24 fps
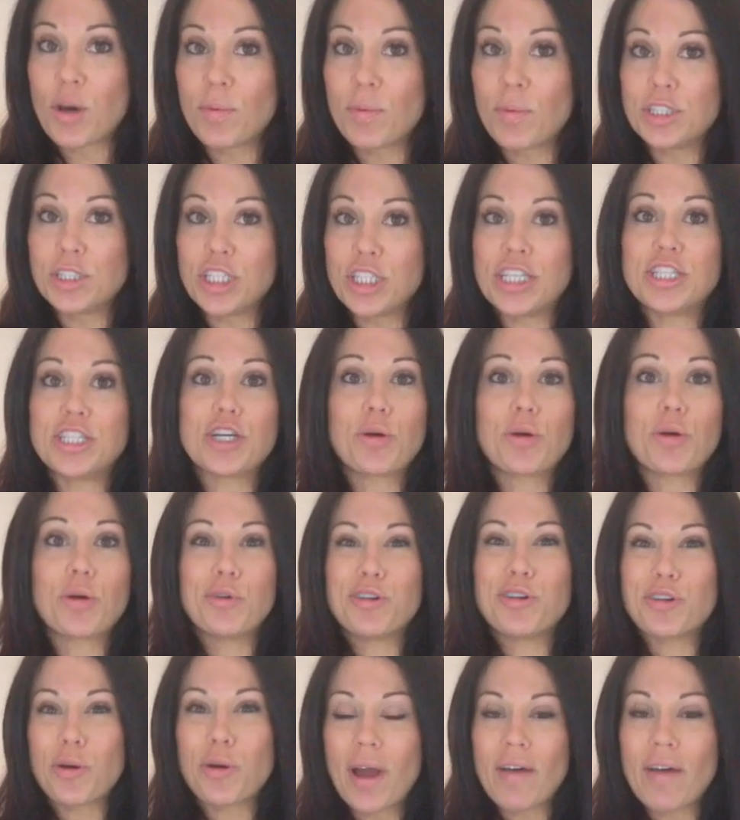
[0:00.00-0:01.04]
So much easier when
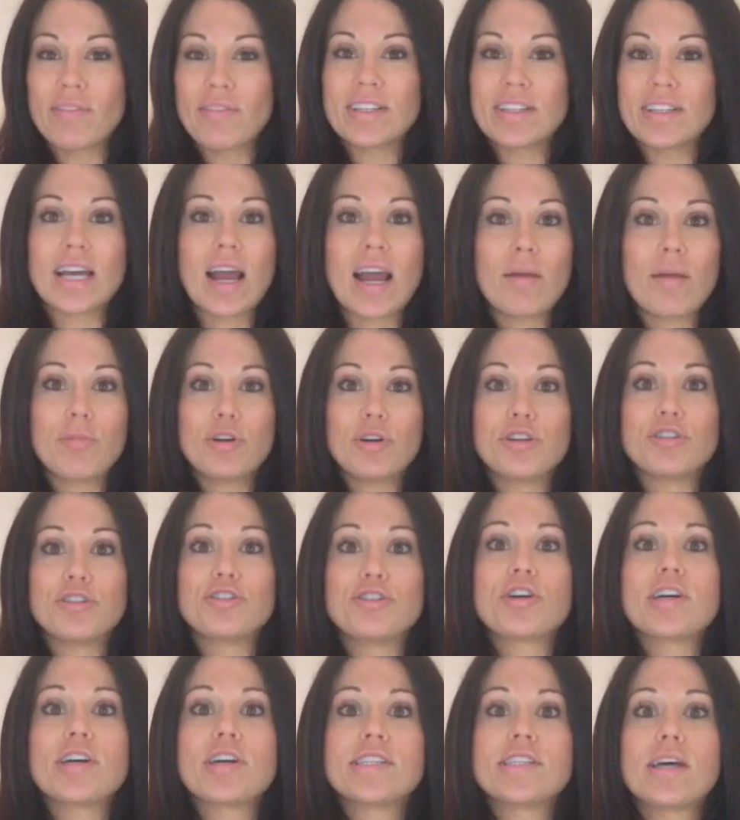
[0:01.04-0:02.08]
you don't have the time, when you're
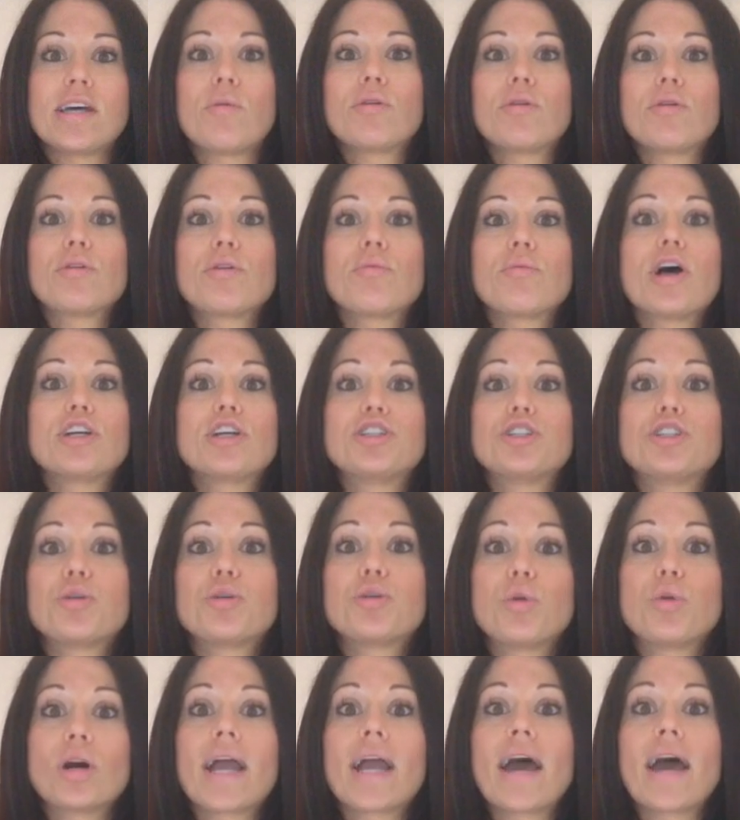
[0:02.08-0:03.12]
stressed out, when you're rushed to
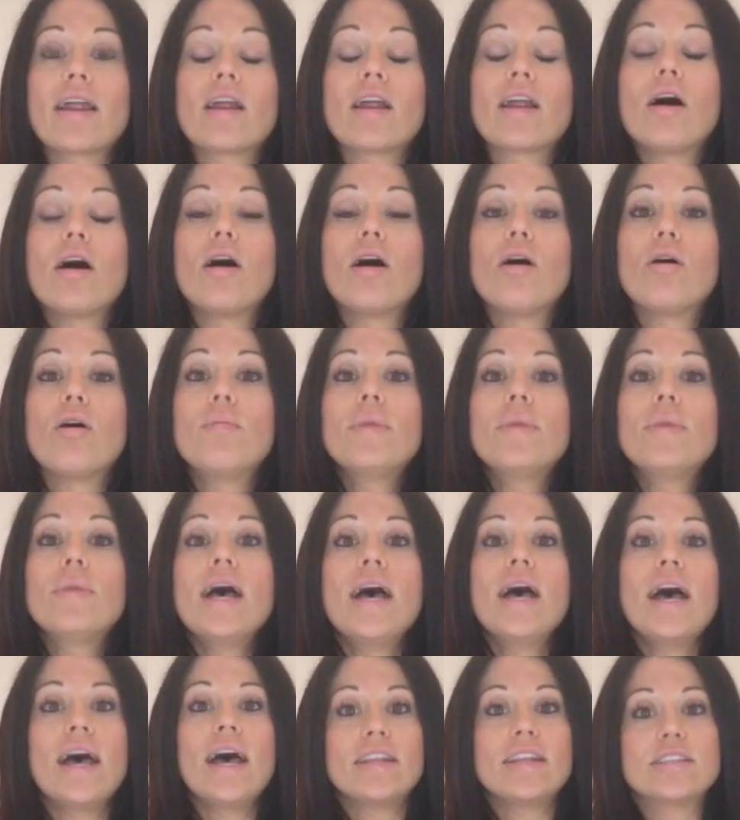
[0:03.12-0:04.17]
work out at home.
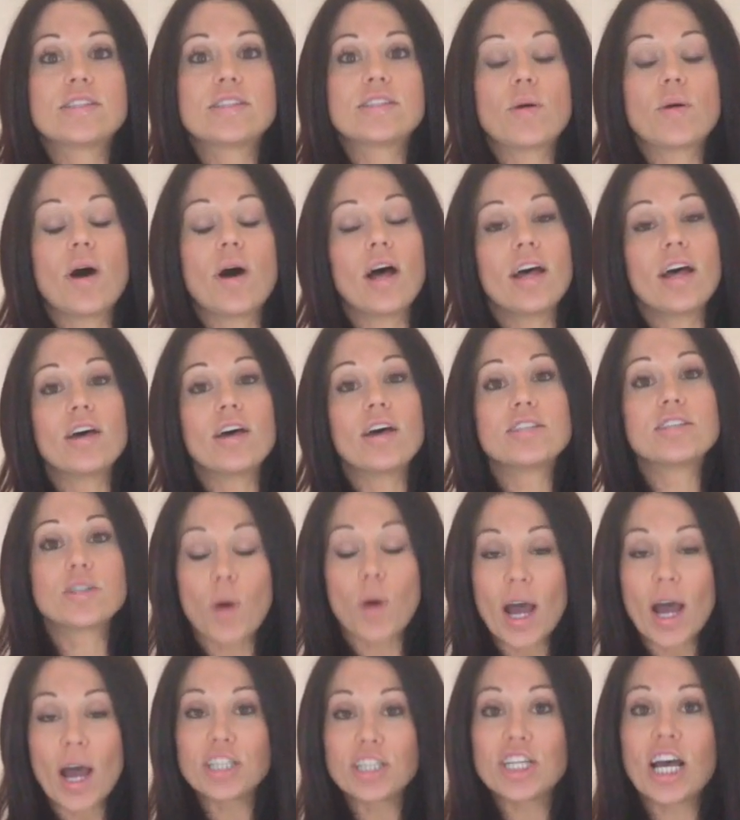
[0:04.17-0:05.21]
And the
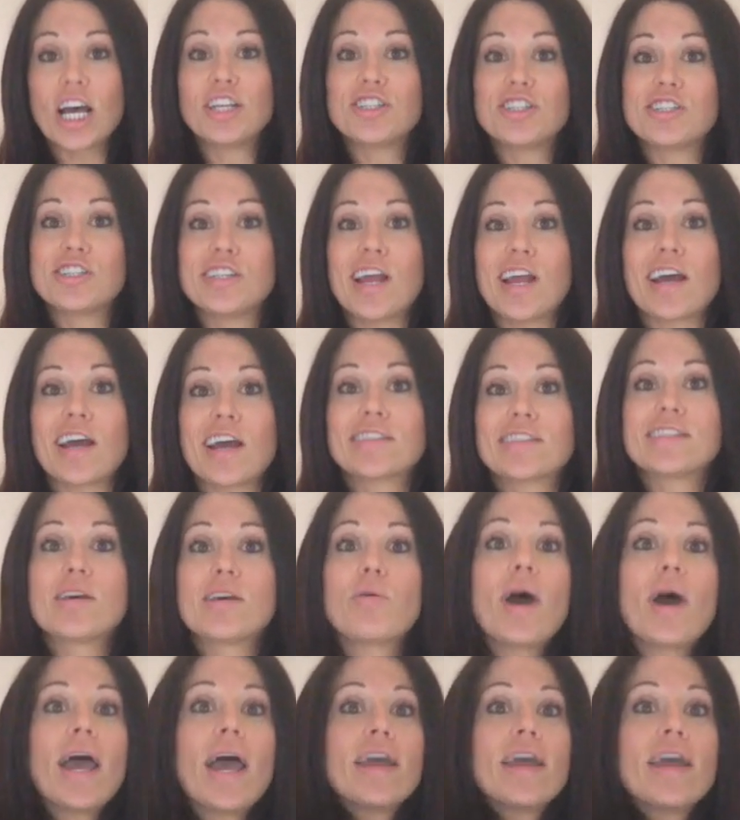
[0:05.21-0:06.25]
squat challenge is an excellent
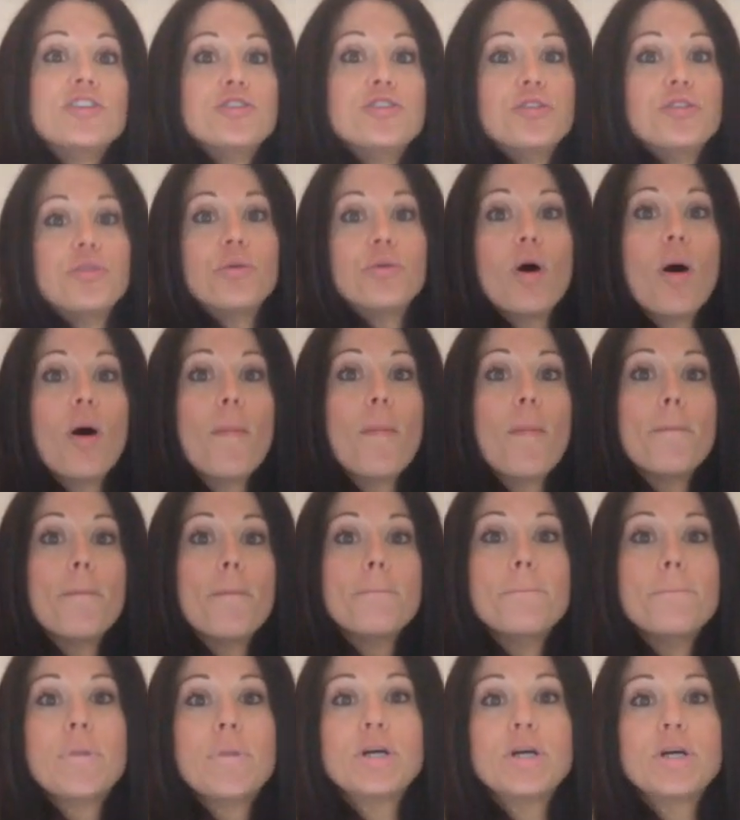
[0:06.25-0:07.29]
way to
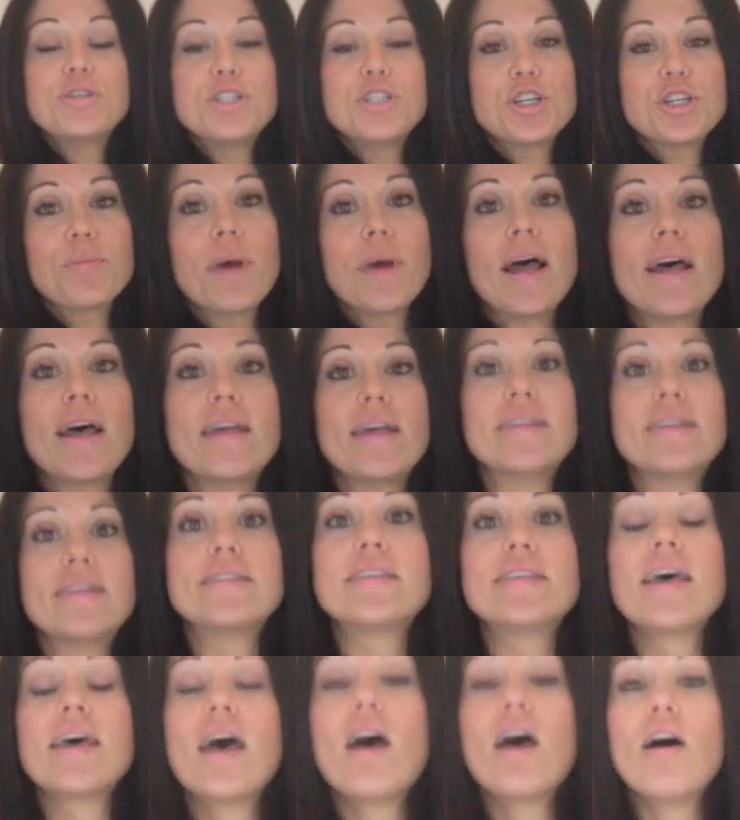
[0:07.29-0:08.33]
boost your buns
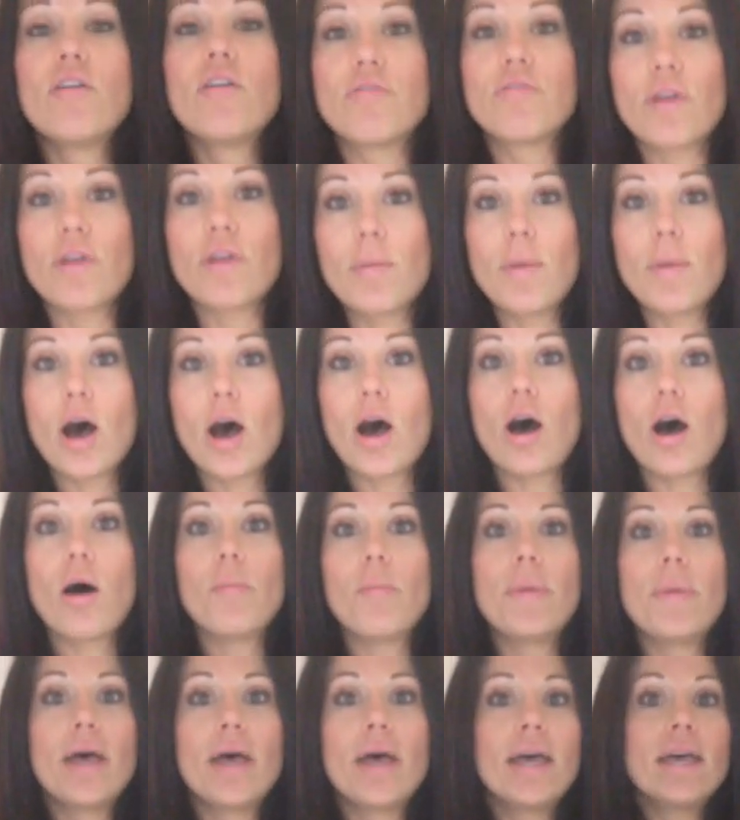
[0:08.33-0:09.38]
from
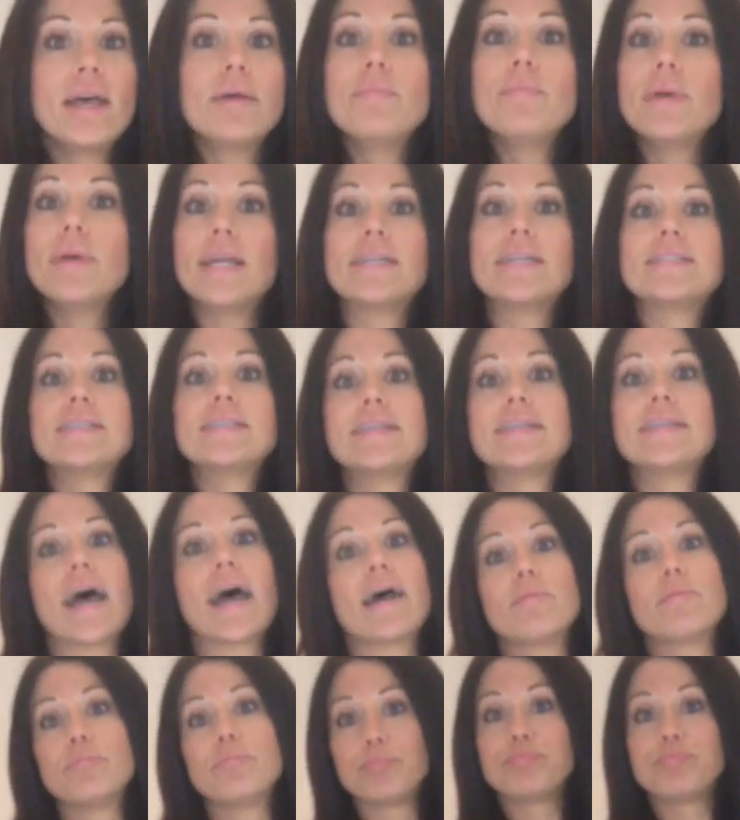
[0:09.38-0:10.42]
home minutes a day.